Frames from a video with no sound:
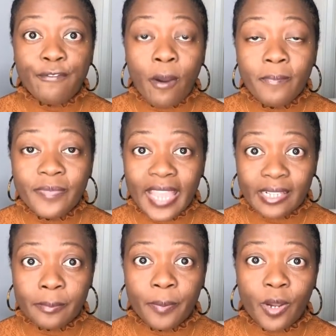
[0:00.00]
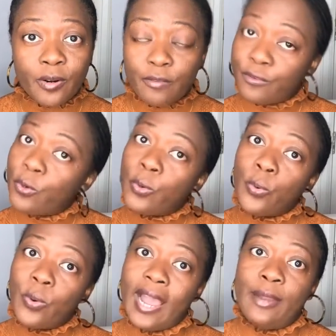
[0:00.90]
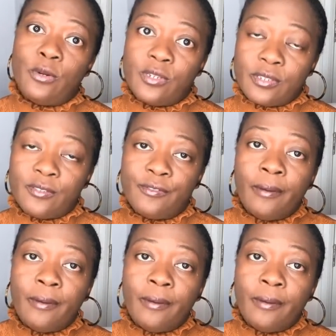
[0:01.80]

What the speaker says: from that part of who I was,